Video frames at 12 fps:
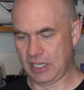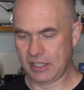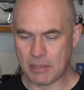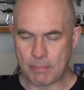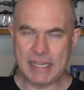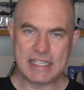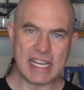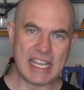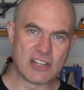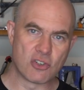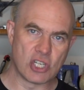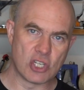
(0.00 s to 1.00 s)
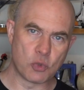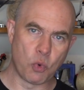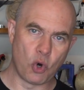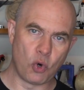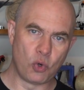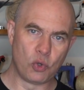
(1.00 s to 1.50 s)
And the binding energy is
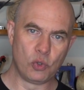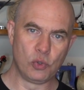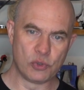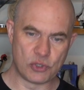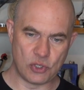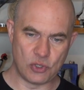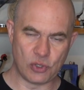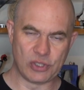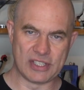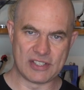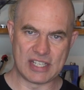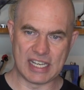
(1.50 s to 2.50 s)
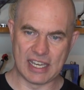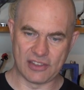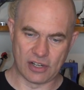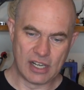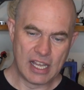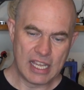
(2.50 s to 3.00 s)
what holds the nucleus together.